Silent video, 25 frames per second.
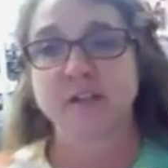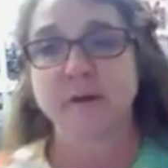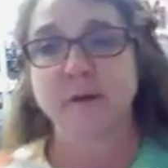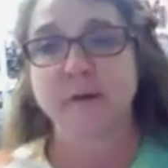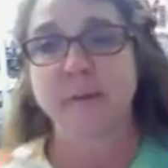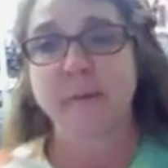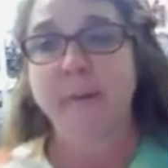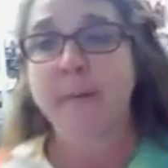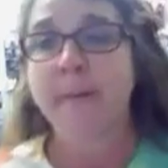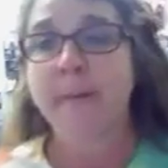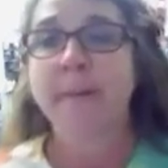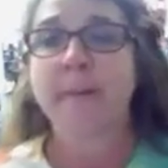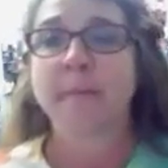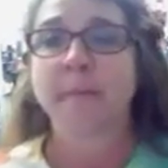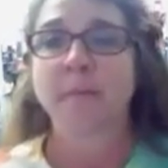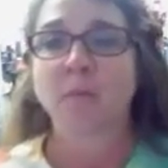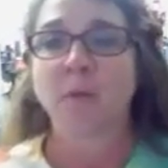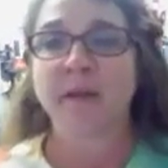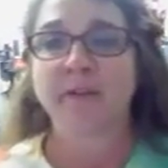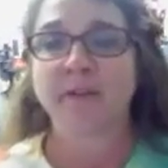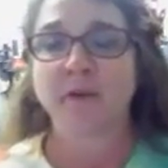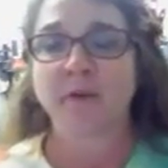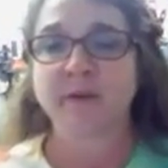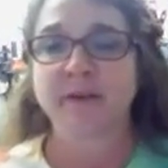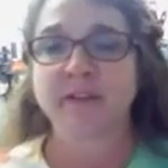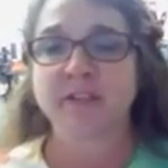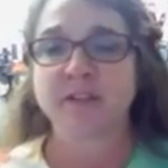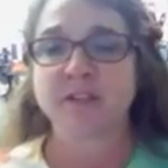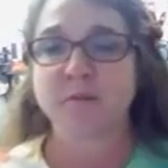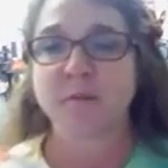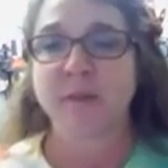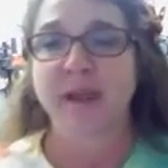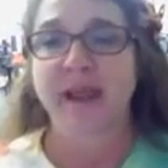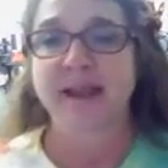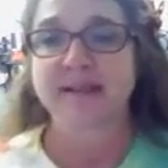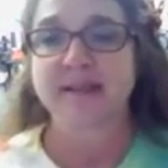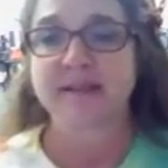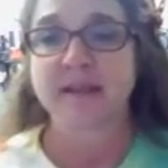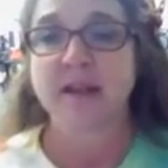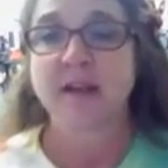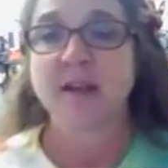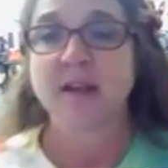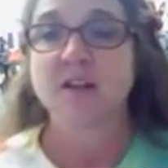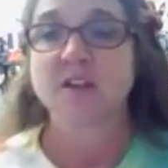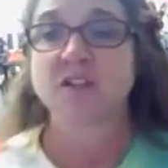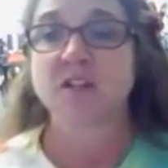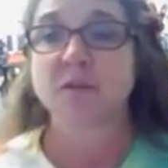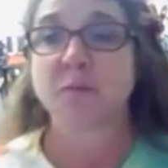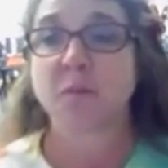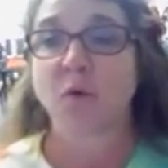do while they're in space.
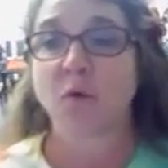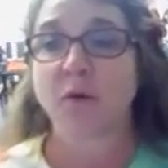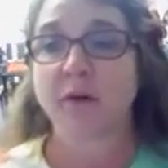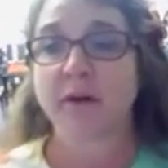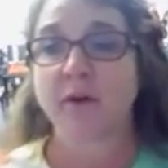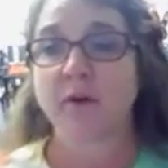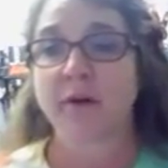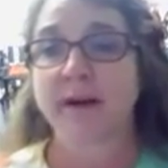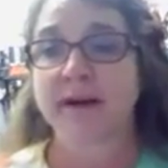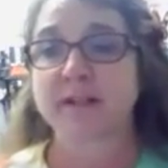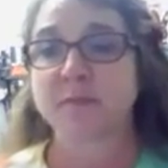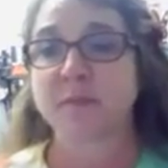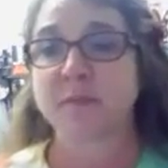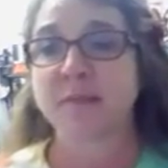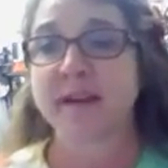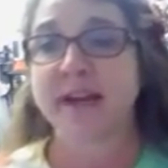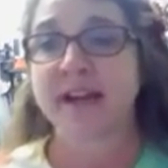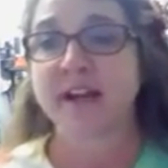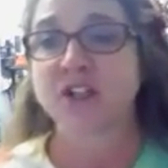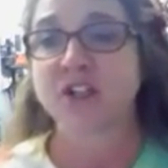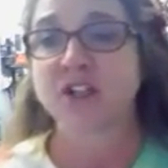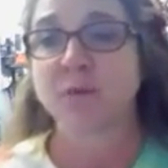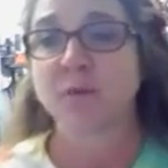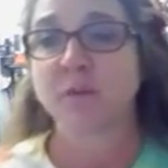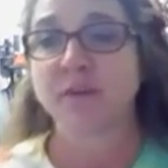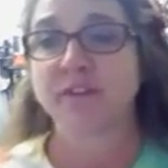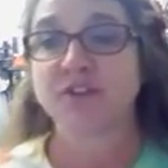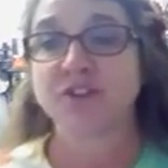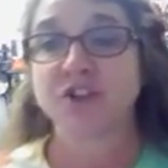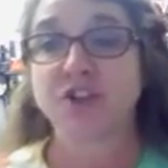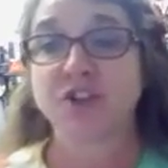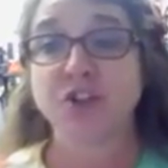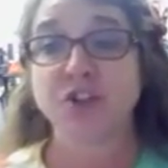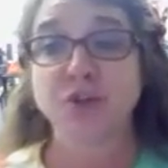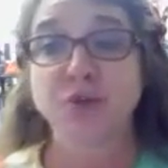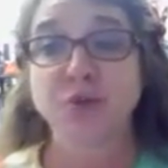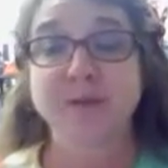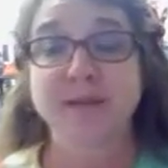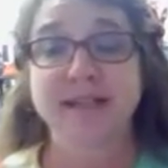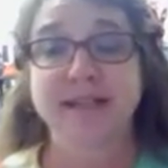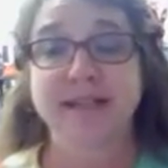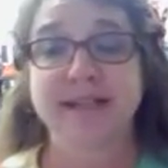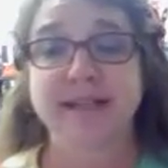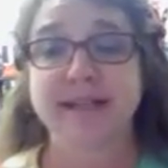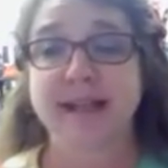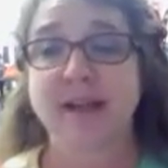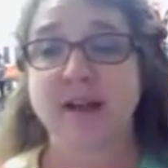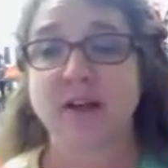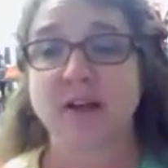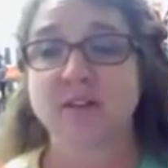Support your explanation with 2
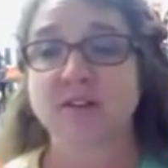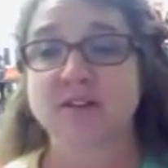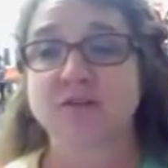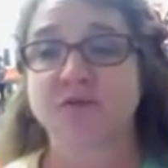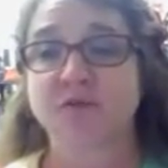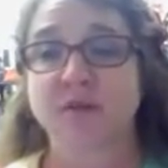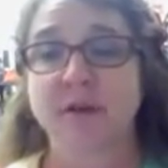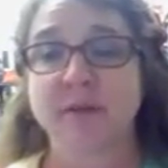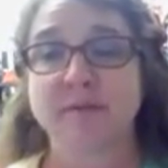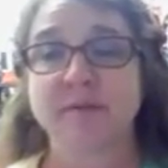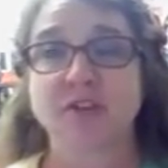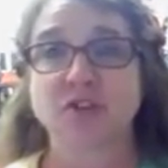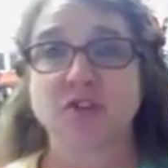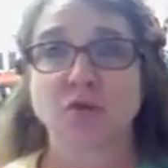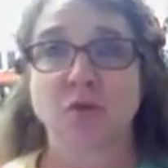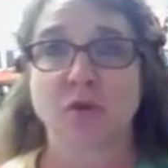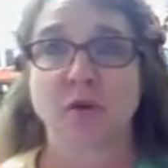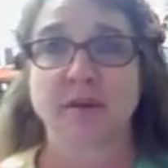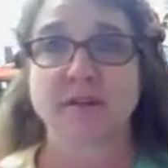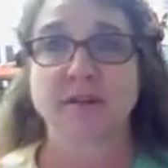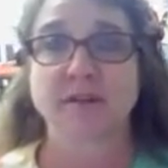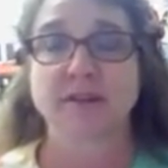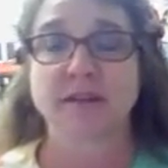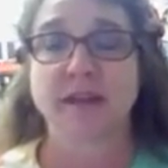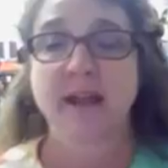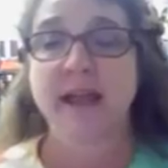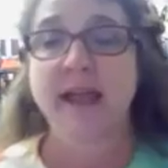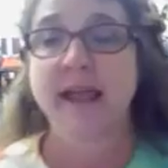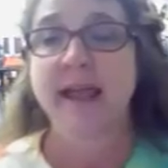details from the source.